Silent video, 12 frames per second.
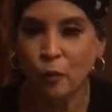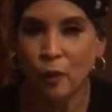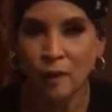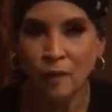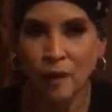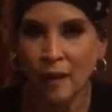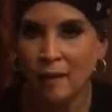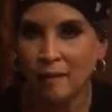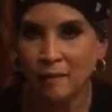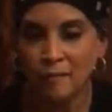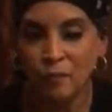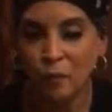
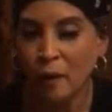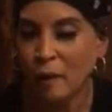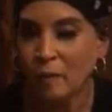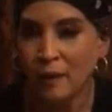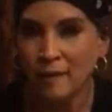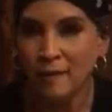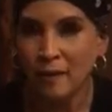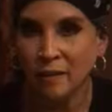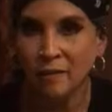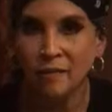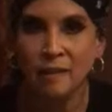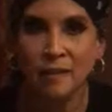white blood
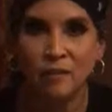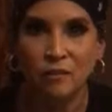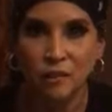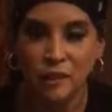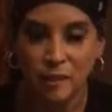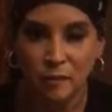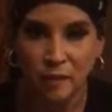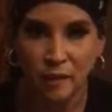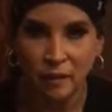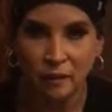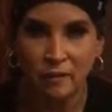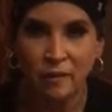cells and your stem
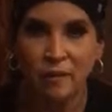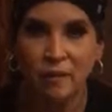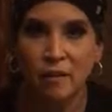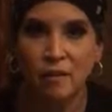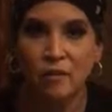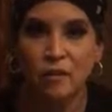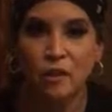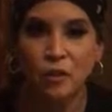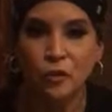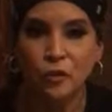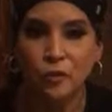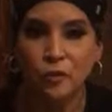cells
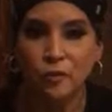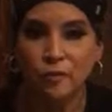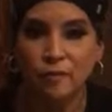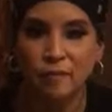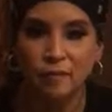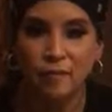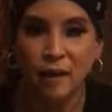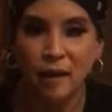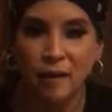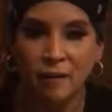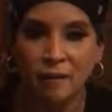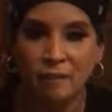to
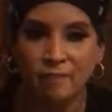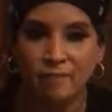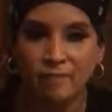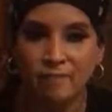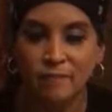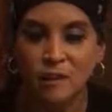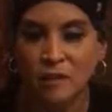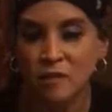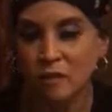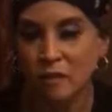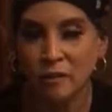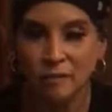
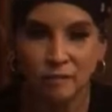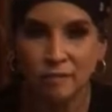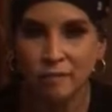start